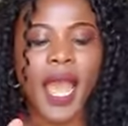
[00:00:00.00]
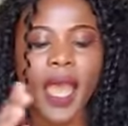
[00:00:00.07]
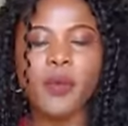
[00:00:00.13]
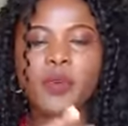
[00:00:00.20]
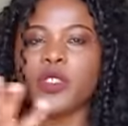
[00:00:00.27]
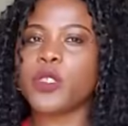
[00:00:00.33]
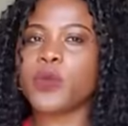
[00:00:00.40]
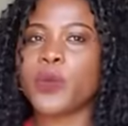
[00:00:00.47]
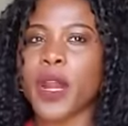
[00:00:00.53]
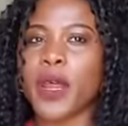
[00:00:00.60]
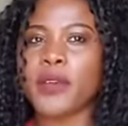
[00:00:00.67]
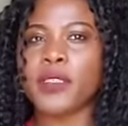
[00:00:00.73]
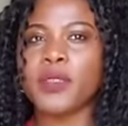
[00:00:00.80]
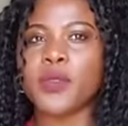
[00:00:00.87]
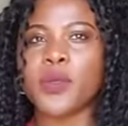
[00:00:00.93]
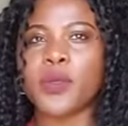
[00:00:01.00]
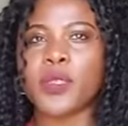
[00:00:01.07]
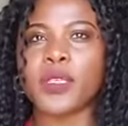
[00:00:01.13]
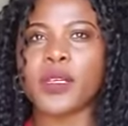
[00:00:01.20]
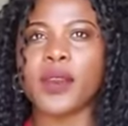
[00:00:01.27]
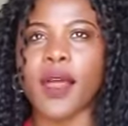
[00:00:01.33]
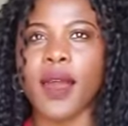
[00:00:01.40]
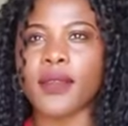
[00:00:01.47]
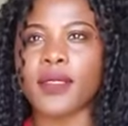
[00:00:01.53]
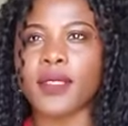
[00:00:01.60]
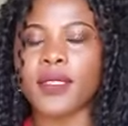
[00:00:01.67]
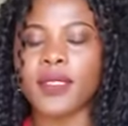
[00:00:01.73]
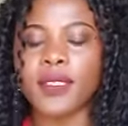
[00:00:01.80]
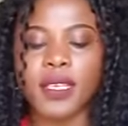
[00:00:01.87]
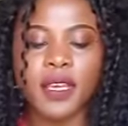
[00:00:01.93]
I was just browsing through the
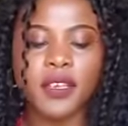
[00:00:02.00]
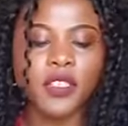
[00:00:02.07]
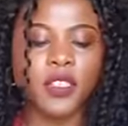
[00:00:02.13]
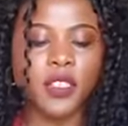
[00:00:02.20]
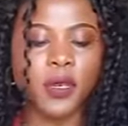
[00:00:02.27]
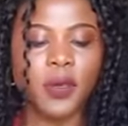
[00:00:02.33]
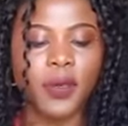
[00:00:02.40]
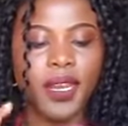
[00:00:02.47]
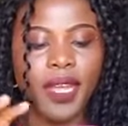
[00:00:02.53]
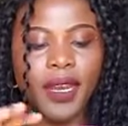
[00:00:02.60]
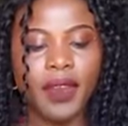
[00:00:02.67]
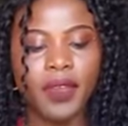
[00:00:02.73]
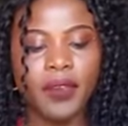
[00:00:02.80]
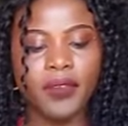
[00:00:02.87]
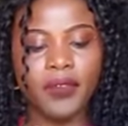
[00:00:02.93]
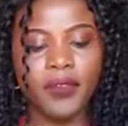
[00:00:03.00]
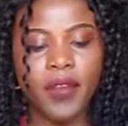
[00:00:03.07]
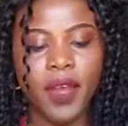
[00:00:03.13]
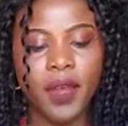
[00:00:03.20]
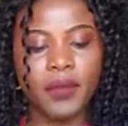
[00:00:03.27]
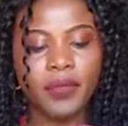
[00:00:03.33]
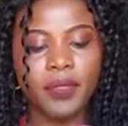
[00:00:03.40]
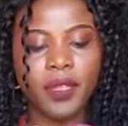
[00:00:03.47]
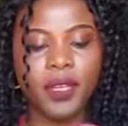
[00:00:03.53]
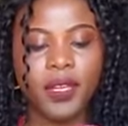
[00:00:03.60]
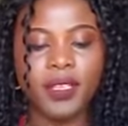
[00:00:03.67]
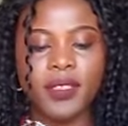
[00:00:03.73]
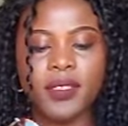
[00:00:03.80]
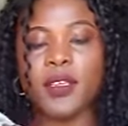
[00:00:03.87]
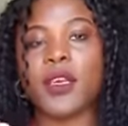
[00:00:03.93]
glasses section and I found
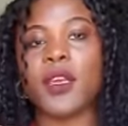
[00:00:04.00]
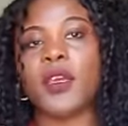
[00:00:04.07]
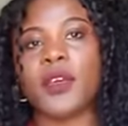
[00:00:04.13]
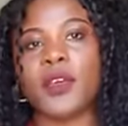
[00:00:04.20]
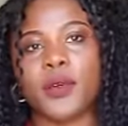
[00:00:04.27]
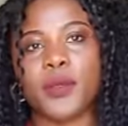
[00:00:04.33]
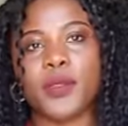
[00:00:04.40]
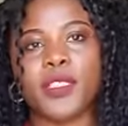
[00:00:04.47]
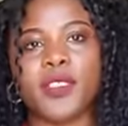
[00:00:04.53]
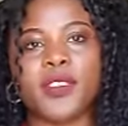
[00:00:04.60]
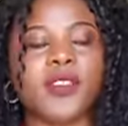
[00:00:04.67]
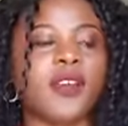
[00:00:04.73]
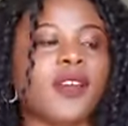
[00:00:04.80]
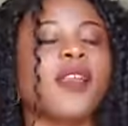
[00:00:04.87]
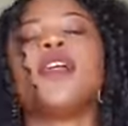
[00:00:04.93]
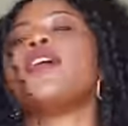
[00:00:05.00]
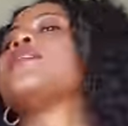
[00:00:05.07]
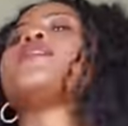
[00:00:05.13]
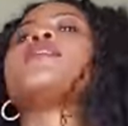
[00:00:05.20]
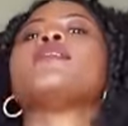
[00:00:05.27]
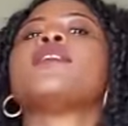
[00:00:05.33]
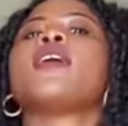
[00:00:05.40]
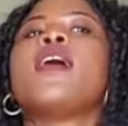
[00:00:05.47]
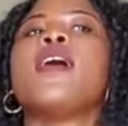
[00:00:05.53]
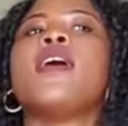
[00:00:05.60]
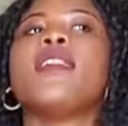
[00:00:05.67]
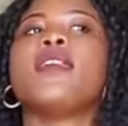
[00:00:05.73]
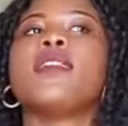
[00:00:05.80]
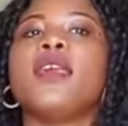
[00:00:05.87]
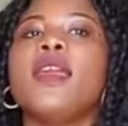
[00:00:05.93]
this Gucci sunglasses.
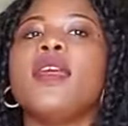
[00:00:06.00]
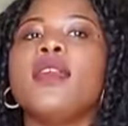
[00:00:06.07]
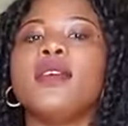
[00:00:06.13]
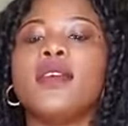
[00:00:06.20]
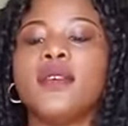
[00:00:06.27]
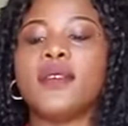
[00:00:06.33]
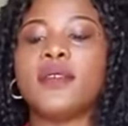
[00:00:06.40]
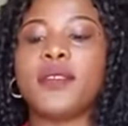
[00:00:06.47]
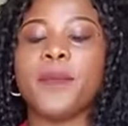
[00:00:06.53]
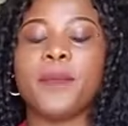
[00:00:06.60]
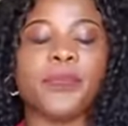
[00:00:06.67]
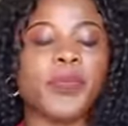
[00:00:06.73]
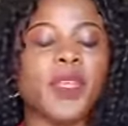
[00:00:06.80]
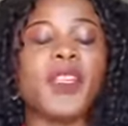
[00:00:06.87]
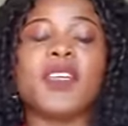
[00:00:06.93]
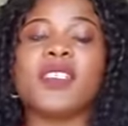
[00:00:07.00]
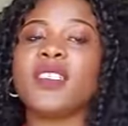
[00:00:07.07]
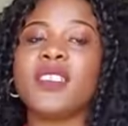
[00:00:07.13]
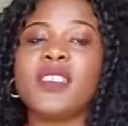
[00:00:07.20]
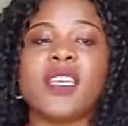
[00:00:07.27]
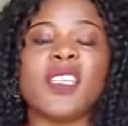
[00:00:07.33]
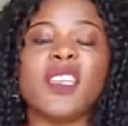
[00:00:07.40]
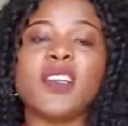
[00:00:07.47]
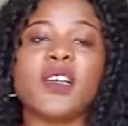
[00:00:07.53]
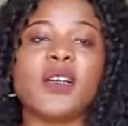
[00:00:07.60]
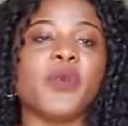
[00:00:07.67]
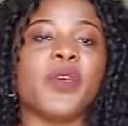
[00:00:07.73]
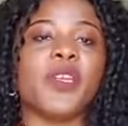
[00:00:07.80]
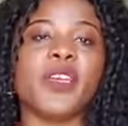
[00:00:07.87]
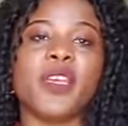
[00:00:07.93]
The thing is, it didn't
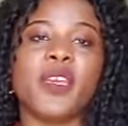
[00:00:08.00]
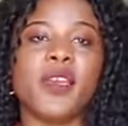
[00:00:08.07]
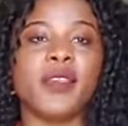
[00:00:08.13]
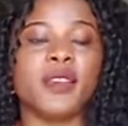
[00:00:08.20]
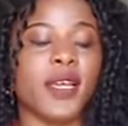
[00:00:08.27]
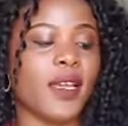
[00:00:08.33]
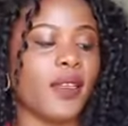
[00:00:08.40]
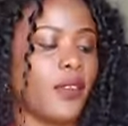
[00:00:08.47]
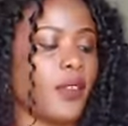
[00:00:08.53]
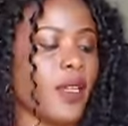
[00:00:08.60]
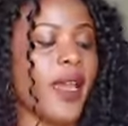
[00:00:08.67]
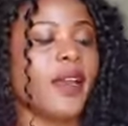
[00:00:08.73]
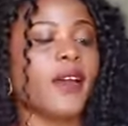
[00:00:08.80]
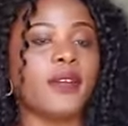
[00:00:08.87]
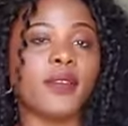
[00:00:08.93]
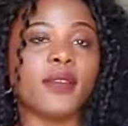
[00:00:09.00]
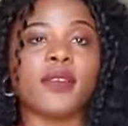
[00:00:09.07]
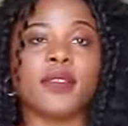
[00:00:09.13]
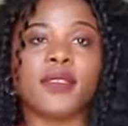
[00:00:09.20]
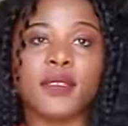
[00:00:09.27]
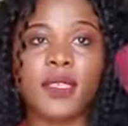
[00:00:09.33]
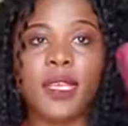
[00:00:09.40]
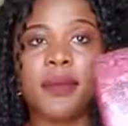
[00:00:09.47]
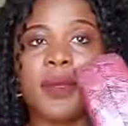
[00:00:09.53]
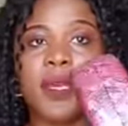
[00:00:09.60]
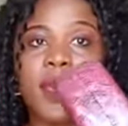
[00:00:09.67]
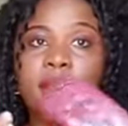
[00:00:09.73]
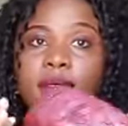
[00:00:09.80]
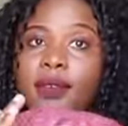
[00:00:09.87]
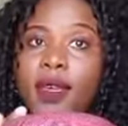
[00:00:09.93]
come with a case. I got this same
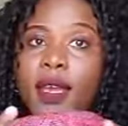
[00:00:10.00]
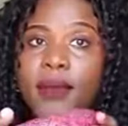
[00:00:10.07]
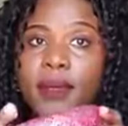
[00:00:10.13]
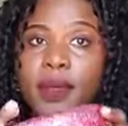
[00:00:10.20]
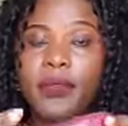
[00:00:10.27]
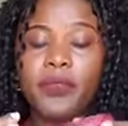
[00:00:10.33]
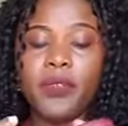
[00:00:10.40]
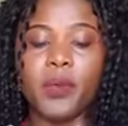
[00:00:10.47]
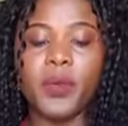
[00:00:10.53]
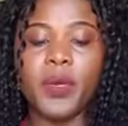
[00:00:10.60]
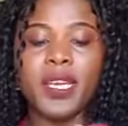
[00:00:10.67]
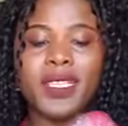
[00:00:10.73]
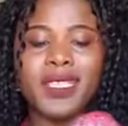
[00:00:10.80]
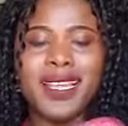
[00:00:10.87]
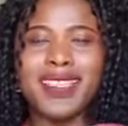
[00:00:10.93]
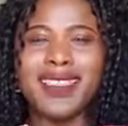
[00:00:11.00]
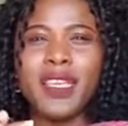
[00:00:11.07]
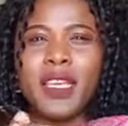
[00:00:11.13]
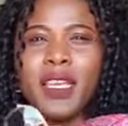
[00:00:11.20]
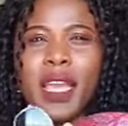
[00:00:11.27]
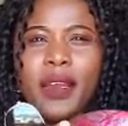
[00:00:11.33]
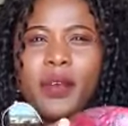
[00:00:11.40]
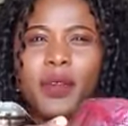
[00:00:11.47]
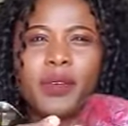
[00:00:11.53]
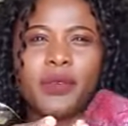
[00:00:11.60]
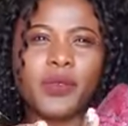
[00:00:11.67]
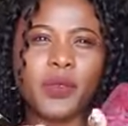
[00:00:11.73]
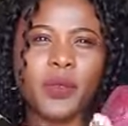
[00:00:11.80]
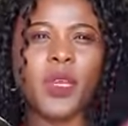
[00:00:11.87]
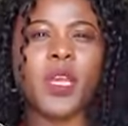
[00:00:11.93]
case, yeah, for Winners, and I think I got it
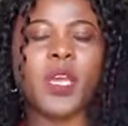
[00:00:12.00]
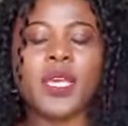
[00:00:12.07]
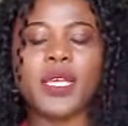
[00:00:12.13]
for